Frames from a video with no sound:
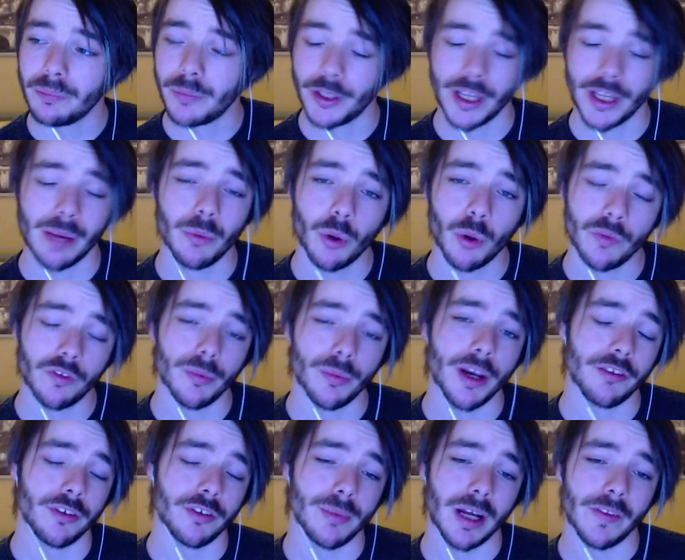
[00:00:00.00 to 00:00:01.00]
But yeah, more
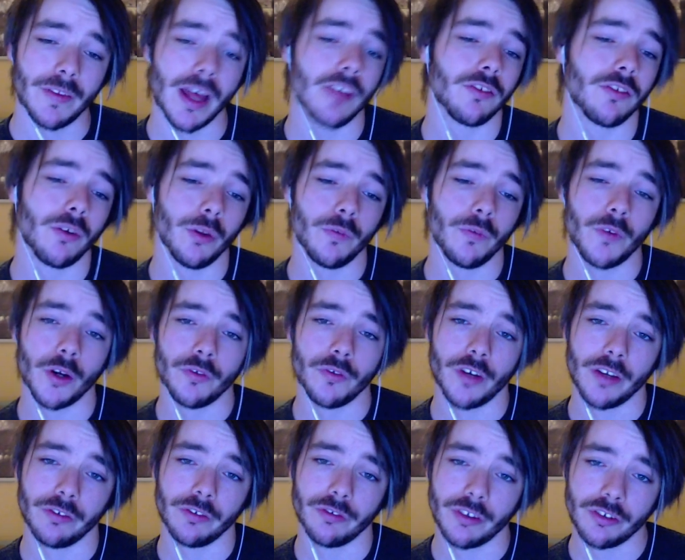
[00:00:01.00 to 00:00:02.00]
information about that's on the
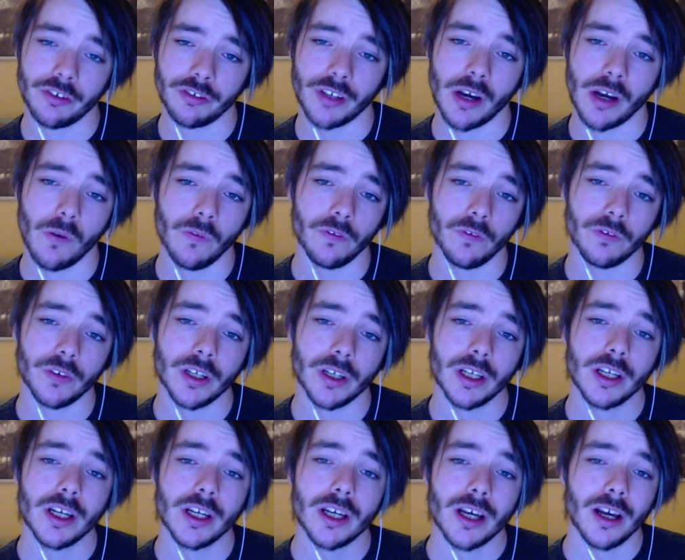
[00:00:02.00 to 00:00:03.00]
fundraiser itself.
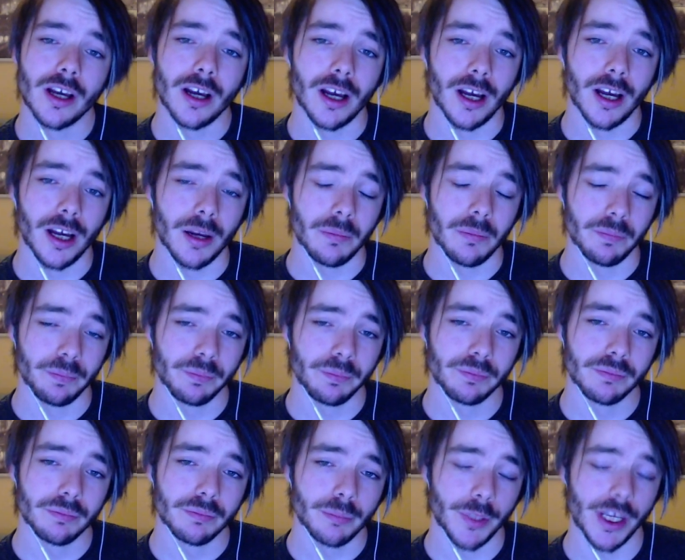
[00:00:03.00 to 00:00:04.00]

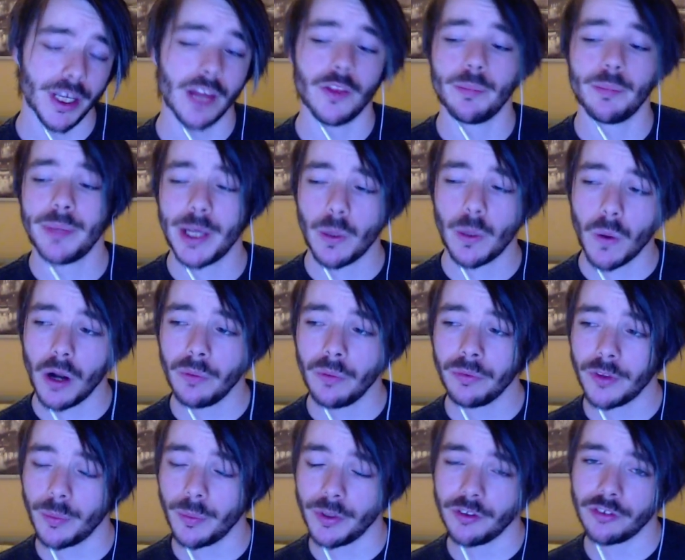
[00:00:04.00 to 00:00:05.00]
But yeah, the big one
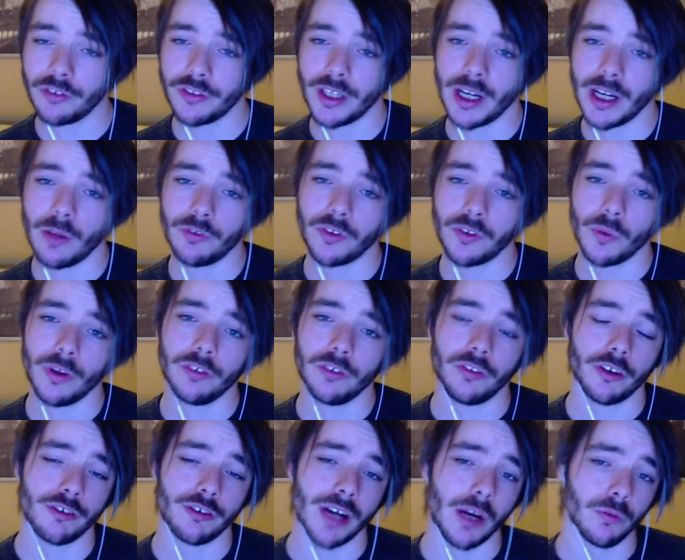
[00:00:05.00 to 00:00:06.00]
that we just announced, though, is
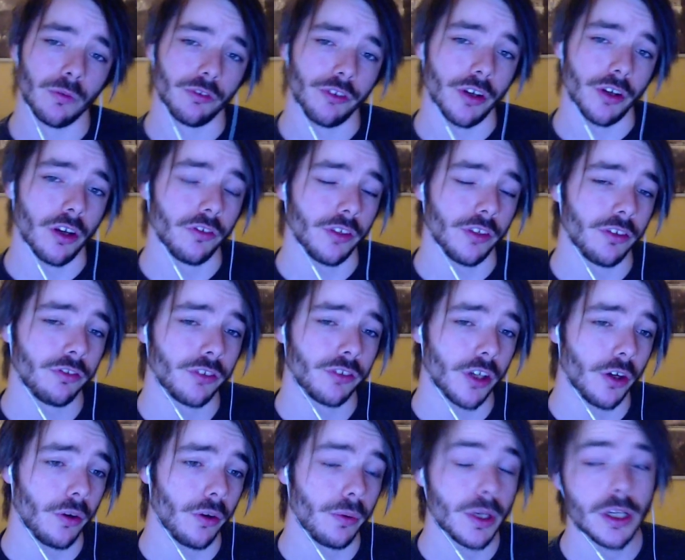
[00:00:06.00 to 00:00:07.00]
the Crowns jerseys.
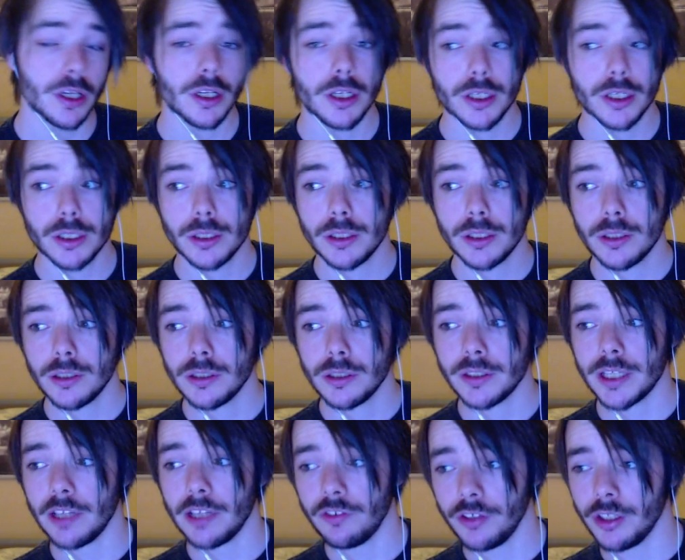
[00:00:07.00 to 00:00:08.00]
So, in
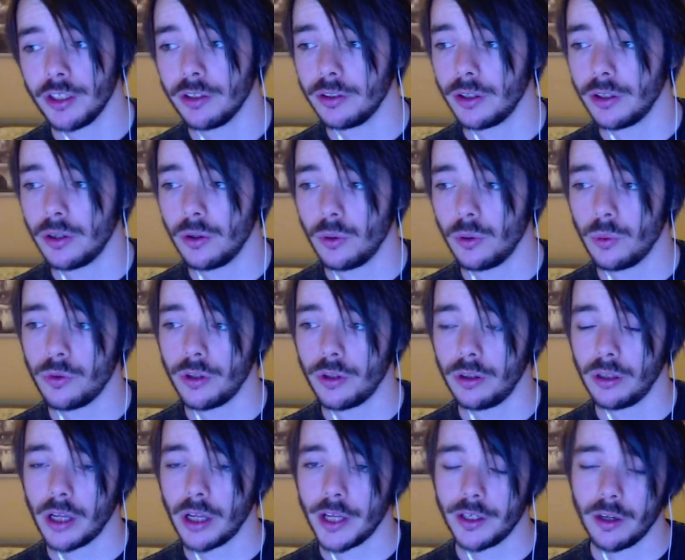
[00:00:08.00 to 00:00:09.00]
case you didn't know, the
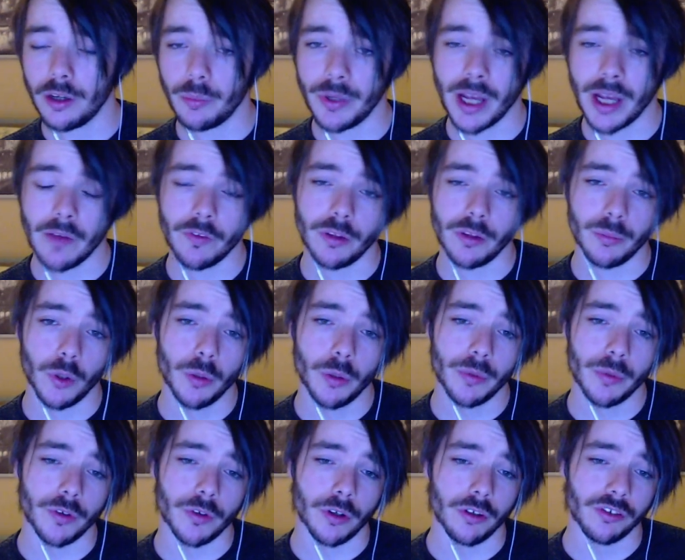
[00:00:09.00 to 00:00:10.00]
lineup we have at the moment
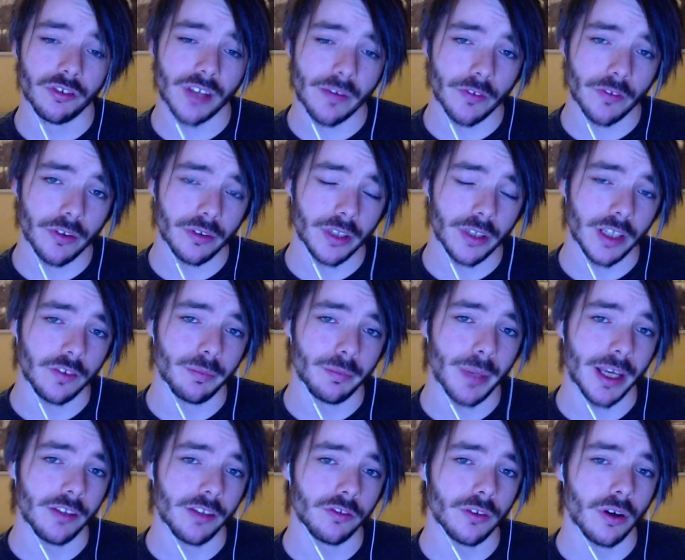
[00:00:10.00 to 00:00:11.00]
for 7, it's
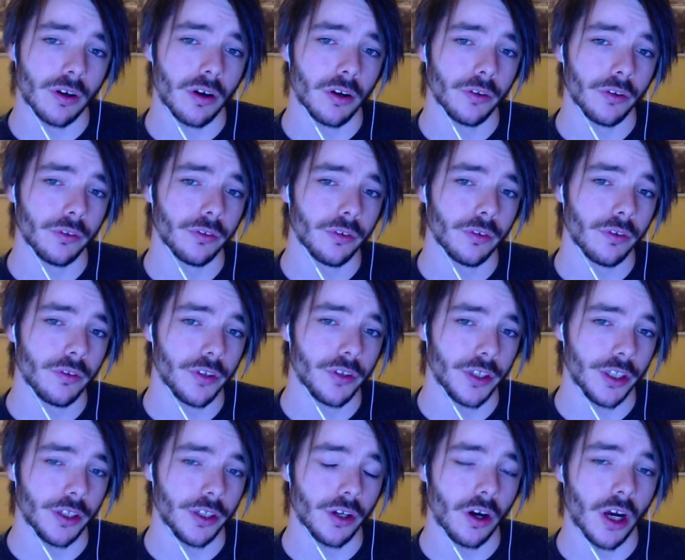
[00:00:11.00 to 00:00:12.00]
based on
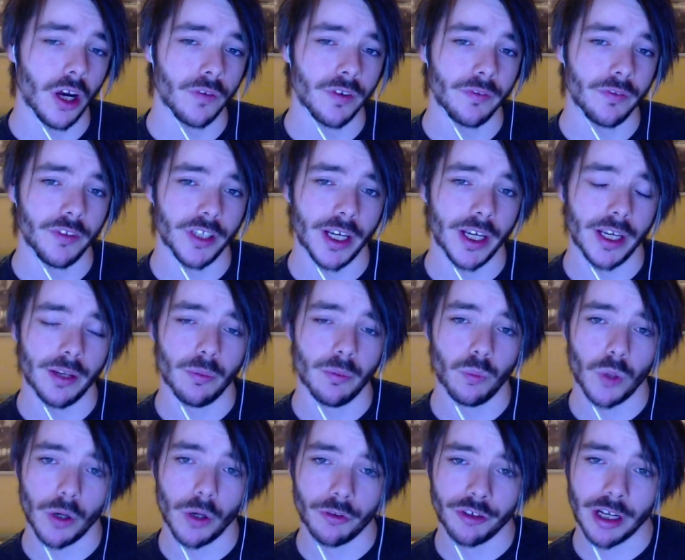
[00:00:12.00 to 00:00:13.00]
the I-58
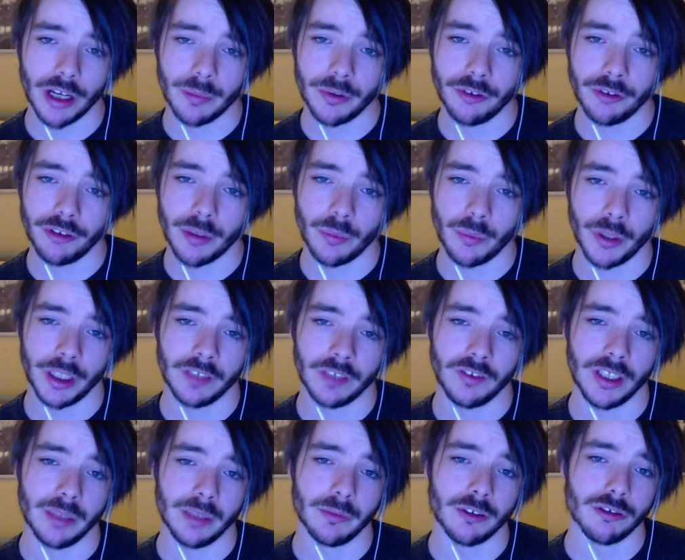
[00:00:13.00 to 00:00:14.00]
World Championship winning
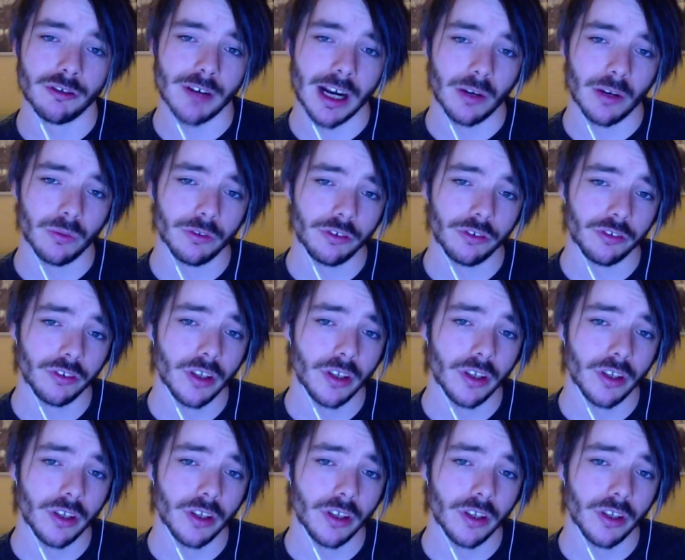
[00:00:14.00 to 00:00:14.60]
team Crowns.